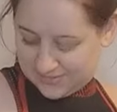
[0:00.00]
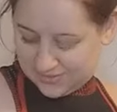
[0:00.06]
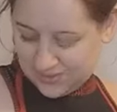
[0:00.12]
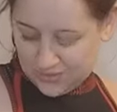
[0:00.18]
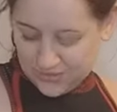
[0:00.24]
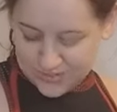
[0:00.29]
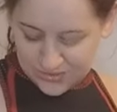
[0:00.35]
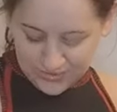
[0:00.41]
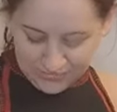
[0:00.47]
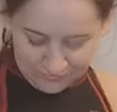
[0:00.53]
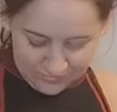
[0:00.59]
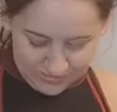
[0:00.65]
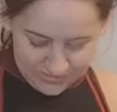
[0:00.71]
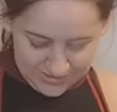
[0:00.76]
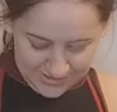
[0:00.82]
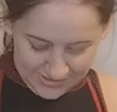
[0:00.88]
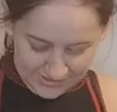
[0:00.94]
so I do have to
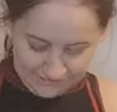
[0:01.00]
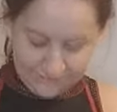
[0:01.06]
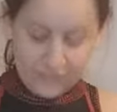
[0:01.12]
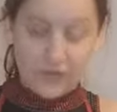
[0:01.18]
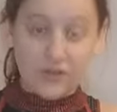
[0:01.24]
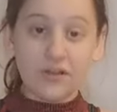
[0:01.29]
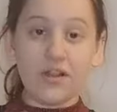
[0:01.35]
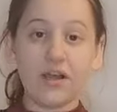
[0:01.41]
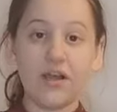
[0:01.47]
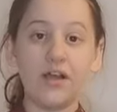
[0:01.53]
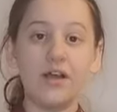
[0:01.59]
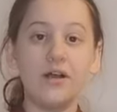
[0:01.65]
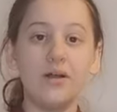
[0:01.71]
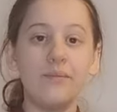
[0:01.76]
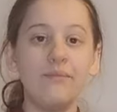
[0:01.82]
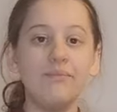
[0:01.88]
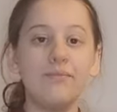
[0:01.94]
be careful.
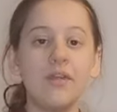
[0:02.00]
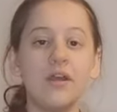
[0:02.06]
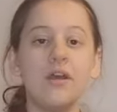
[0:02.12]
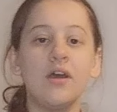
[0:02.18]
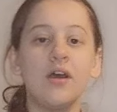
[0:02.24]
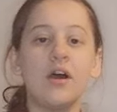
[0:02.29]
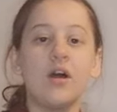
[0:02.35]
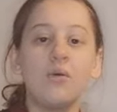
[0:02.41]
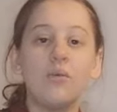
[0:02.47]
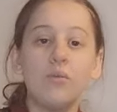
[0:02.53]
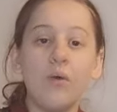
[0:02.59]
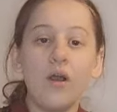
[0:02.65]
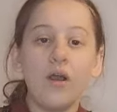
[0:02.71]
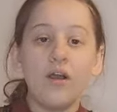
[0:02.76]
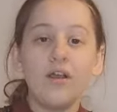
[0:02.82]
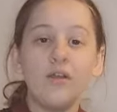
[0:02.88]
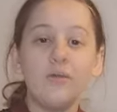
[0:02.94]

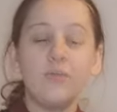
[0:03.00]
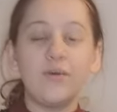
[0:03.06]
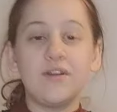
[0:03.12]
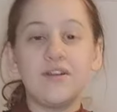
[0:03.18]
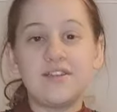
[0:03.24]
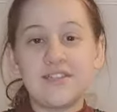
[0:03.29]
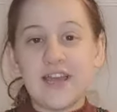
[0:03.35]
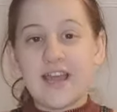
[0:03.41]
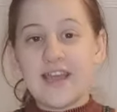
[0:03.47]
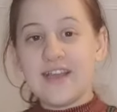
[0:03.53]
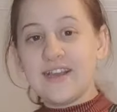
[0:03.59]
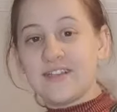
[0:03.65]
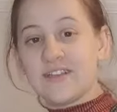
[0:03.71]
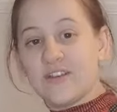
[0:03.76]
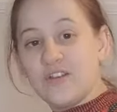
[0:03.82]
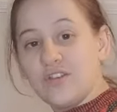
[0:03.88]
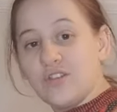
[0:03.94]
What I would say
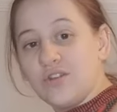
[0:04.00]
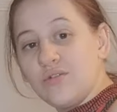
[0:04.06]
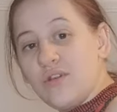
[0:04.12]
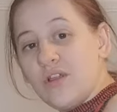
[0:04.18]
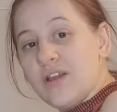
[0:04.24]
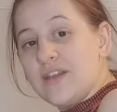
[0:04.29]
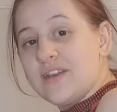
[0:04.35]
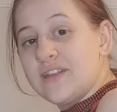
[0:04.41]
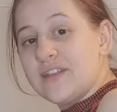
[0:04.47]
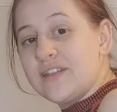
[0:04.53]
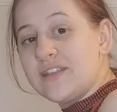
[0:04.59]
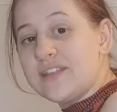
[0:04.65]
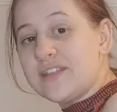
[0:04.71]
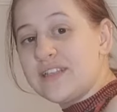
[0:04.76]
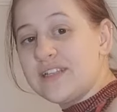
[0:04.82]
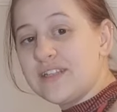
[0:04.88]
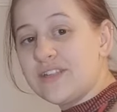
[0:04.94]
is I do like the
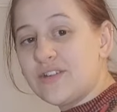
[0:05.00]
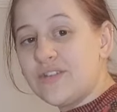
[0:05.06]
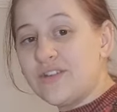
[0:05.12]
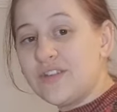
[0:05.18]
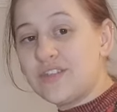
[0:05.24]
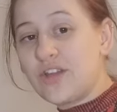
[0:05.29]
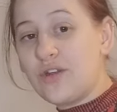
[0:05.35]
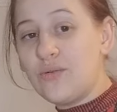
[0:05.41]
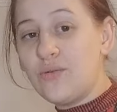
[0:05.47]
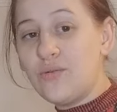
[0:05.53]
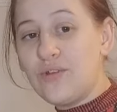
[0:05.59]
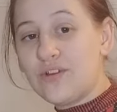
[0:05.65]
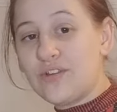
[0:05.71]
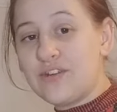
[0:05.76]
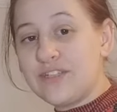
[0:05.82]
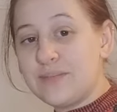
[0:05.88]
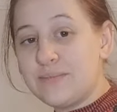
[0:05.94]
slits on the side. Oh,
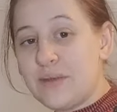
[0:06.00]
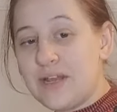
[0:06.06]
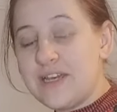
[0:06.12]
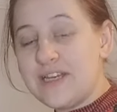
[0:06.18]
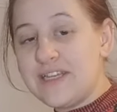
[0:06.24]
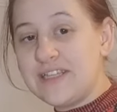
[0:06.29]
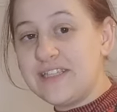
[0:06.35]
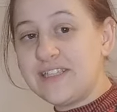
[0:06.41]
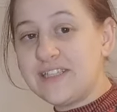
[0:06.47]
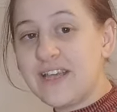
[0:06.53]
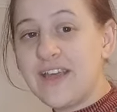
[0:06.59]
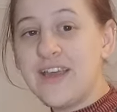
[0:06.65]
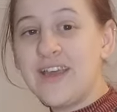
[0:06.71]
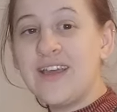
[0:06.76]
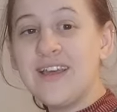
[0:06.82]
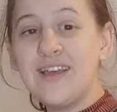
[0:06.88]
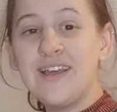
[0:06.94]
look at this, my undies.
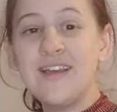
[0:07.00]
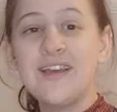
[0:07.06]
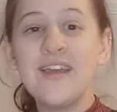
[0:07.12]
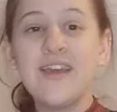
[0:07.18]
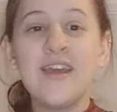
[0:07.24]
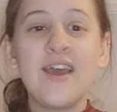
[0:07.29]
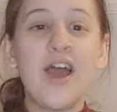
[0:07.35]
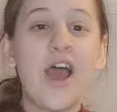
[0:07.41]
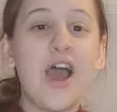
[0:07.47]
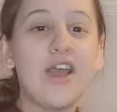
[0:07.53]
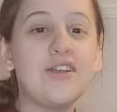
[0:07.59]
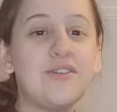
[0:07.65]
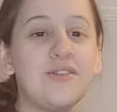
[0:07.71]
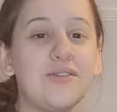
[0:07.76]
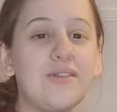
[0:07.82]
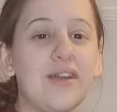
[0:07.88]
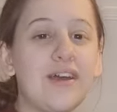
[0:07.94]
I
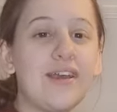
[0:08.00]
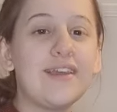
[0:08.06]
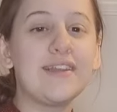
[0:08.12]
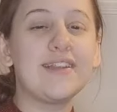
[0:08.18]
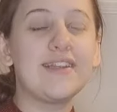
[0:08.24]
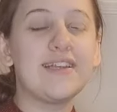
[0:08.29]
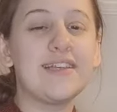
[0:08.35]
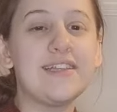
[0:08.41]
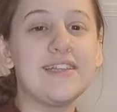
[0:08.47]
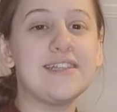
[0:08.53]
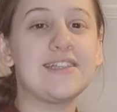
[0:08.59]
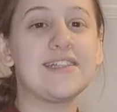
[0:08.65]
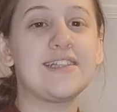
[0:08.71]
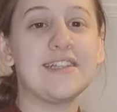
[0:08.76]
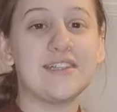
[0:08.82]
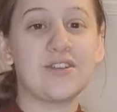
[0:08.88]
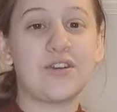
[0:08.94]
do like the
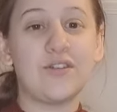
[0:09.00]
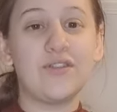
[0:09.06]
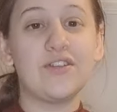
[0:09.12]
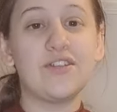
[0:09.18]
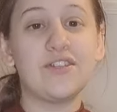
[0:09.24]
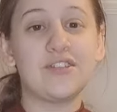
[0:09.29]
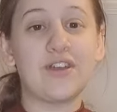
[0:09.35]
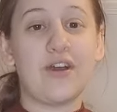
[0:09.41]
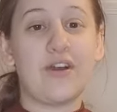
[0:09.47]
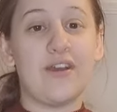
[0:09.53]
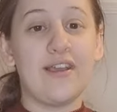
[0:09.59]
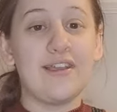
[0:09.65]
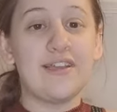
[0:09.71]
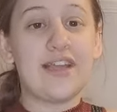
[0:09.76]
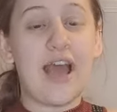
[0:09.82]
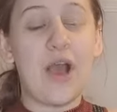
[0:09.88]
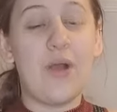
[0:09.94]
slits on the
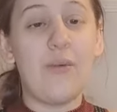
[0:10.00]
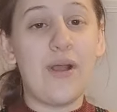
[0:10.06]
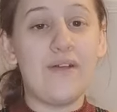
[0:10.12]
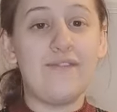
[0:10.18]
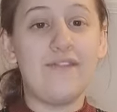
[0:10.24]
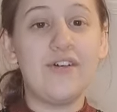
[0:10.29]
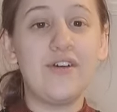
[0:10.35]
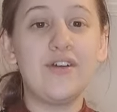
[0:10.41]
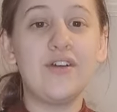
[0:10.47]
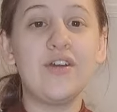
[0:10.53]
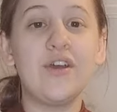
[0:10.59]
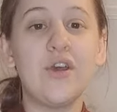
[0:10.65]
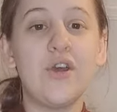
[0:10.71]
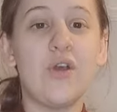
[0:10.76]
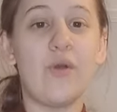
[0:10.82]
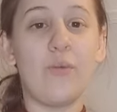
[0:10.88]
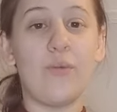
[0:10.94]
side. However,
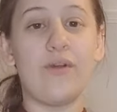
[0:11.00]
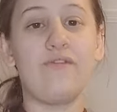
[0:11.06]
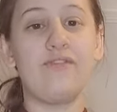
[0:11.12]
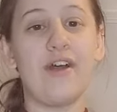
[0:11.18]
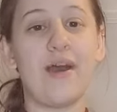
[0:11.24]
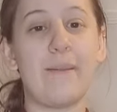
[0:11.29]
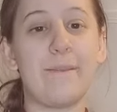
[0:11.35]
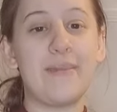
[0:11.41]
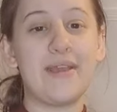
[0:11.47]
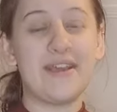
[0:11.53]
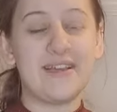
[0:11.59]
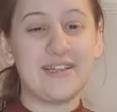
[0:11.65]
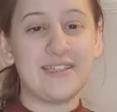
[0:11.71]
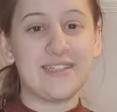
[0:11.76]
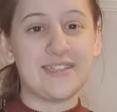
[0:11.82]
With that being